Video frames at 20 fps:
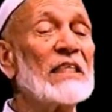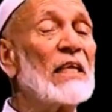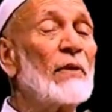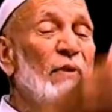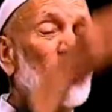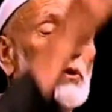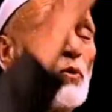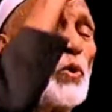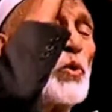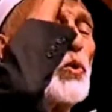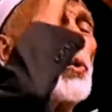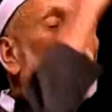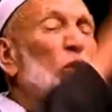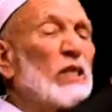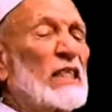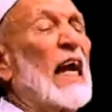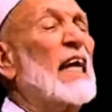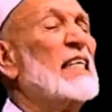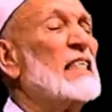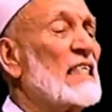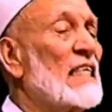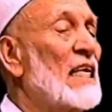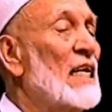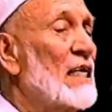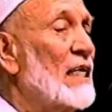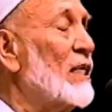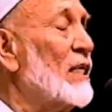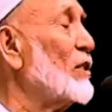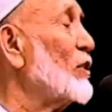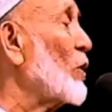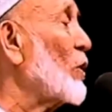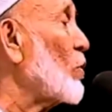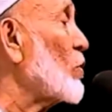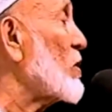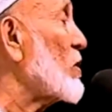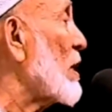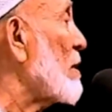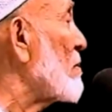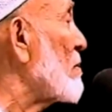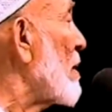There were no road signs in
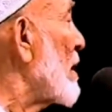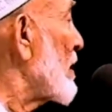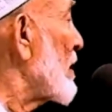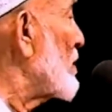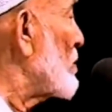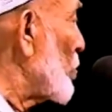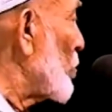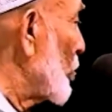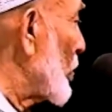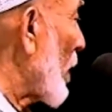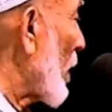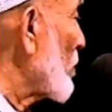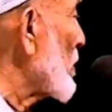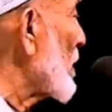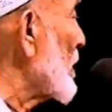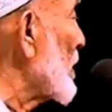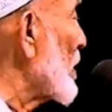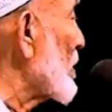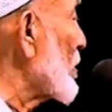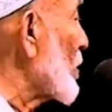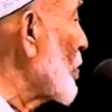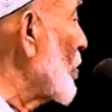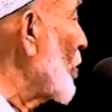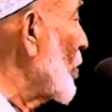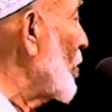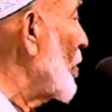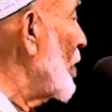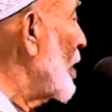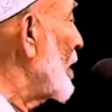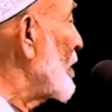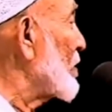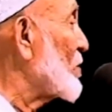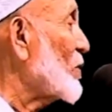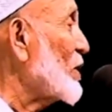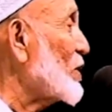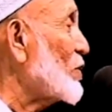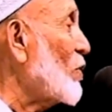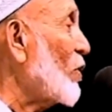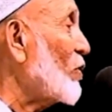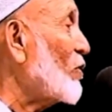Jerusalem 2,000 years ago.
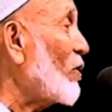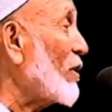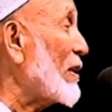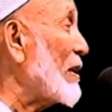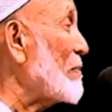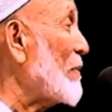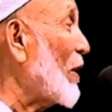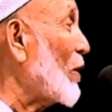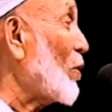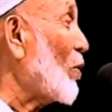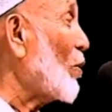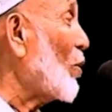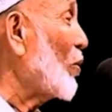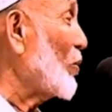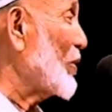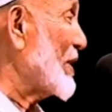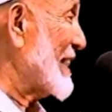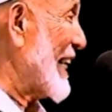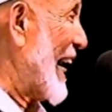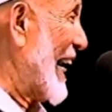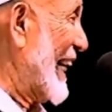So he's not talking about road